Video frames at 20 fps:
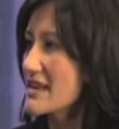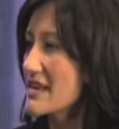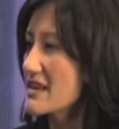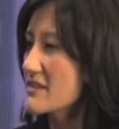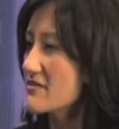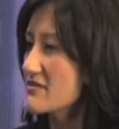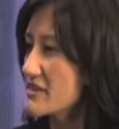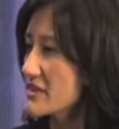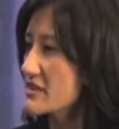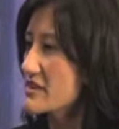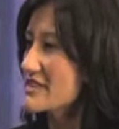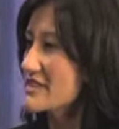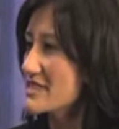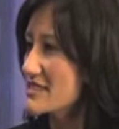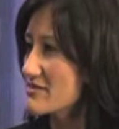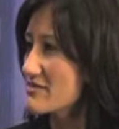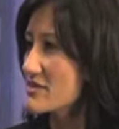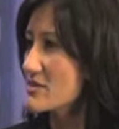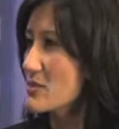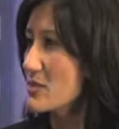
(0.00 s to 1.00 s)
in very
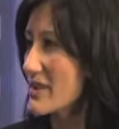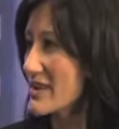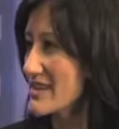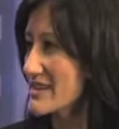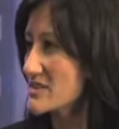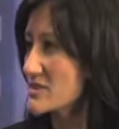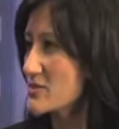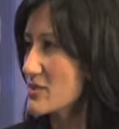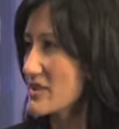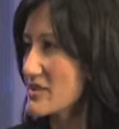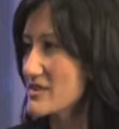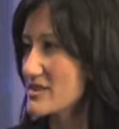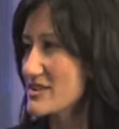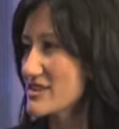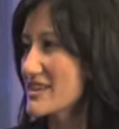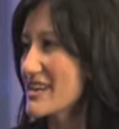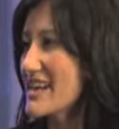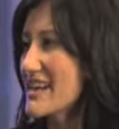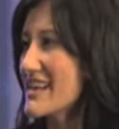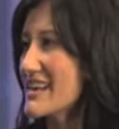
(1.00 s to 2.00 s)
different ways,
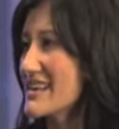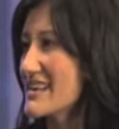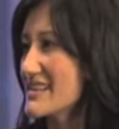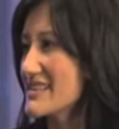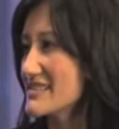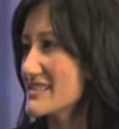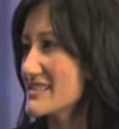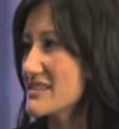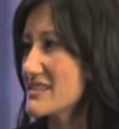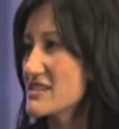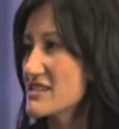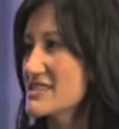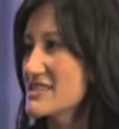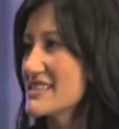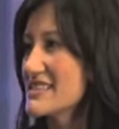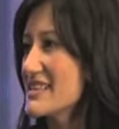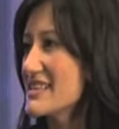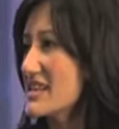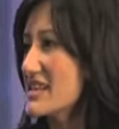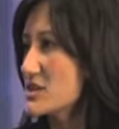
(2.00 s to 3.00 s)
whether it's a
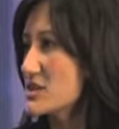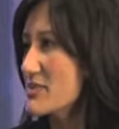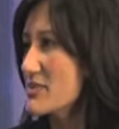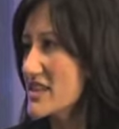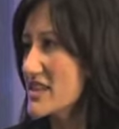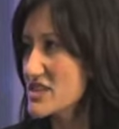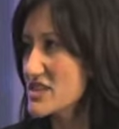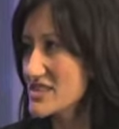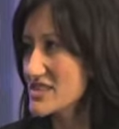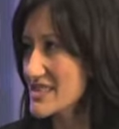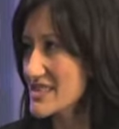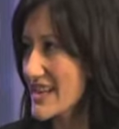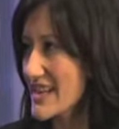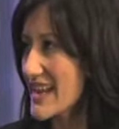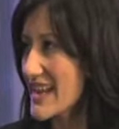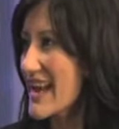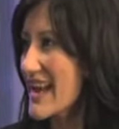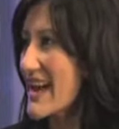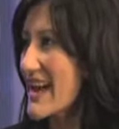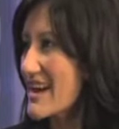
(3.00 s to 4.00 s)
teenage patient that
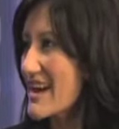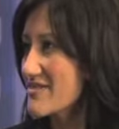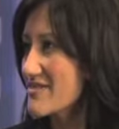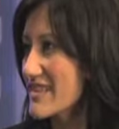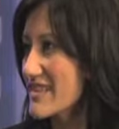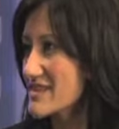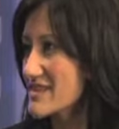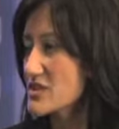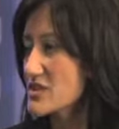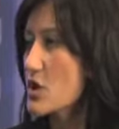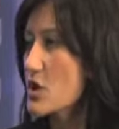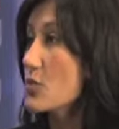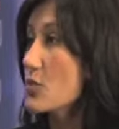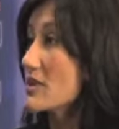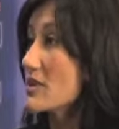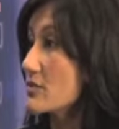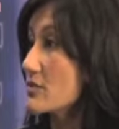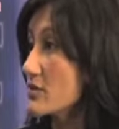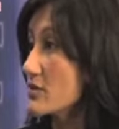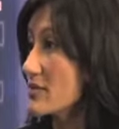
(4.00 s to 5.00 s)
I have that's mm-hmm.
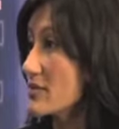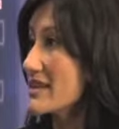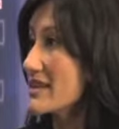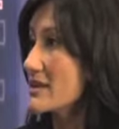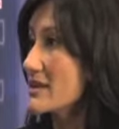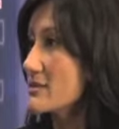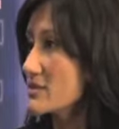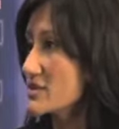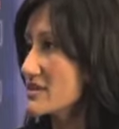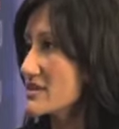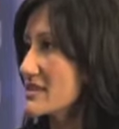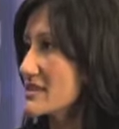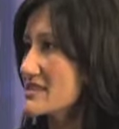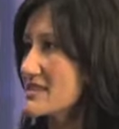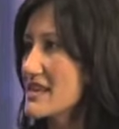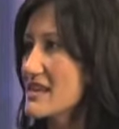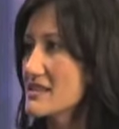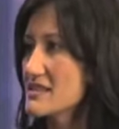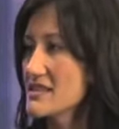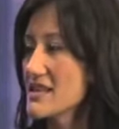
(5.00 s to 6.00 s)
coping with being able to
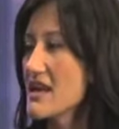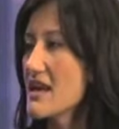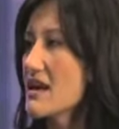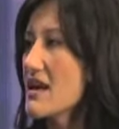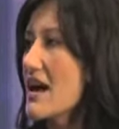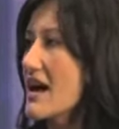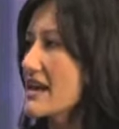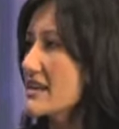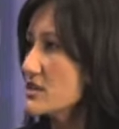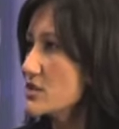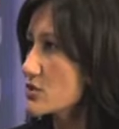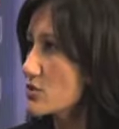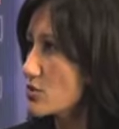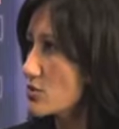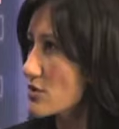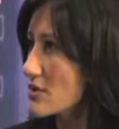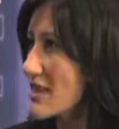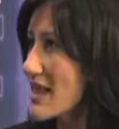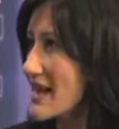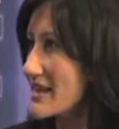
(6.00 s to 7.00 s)
attend high school
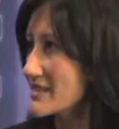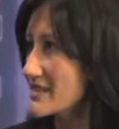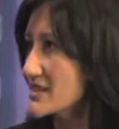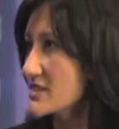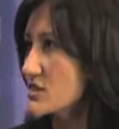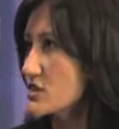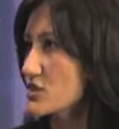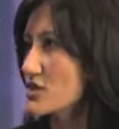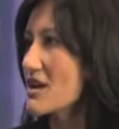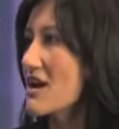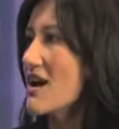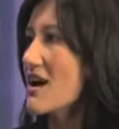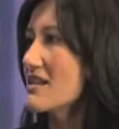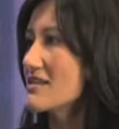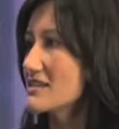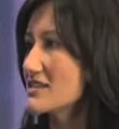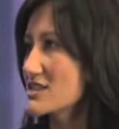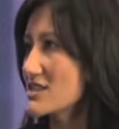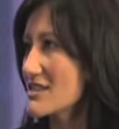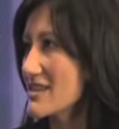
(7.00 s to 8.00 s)
classes or
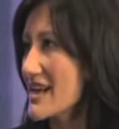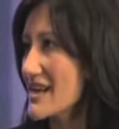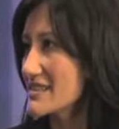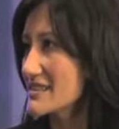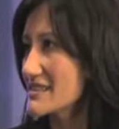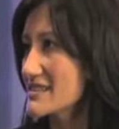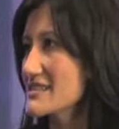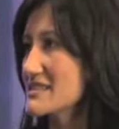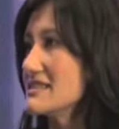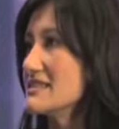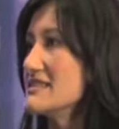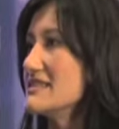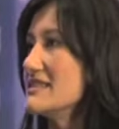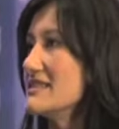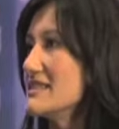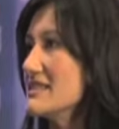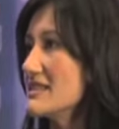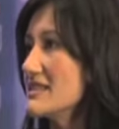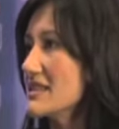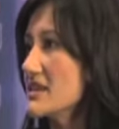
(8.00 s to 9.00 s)
college classes and
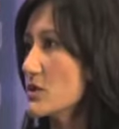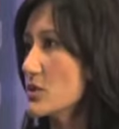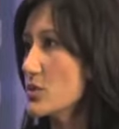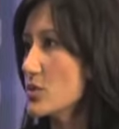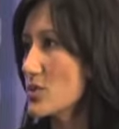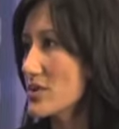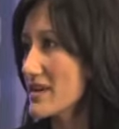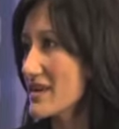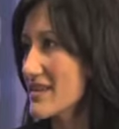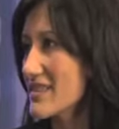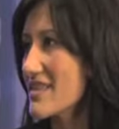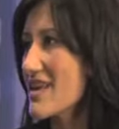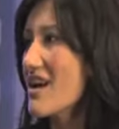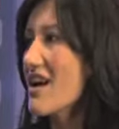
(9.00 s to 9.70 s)
dealing with